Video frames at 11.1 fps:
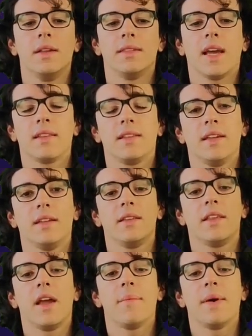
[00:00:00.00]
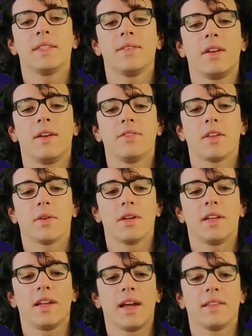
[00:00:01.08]
Secondly, they are massive enough to
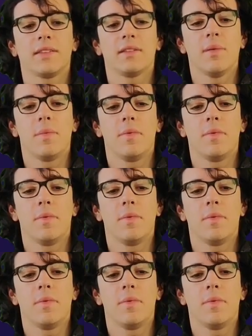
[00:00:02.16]
accumulate external